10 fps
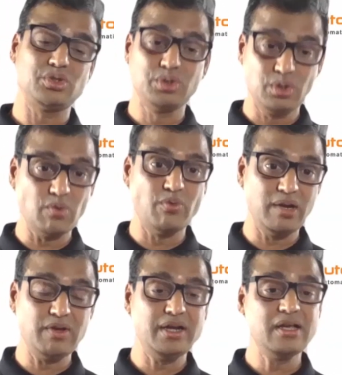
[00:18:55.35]
So those are
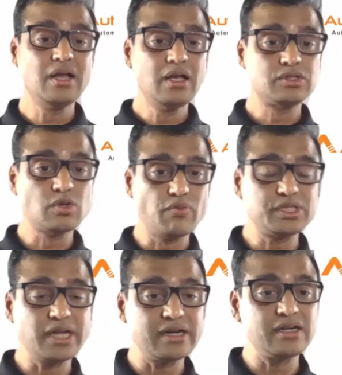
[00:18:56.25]
very
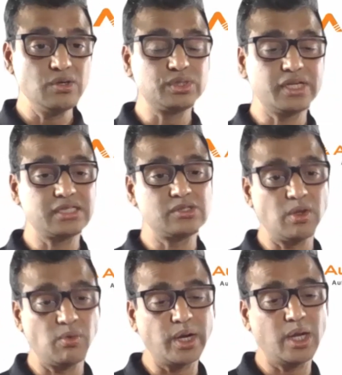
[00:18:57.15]
sophisticated use cases we
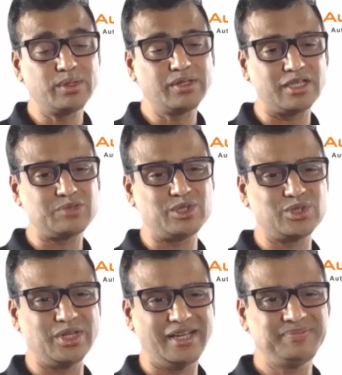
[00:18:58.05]
are working with customers
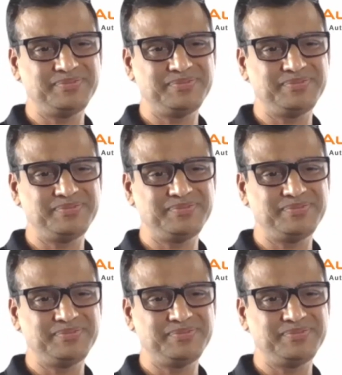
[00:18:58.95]
today.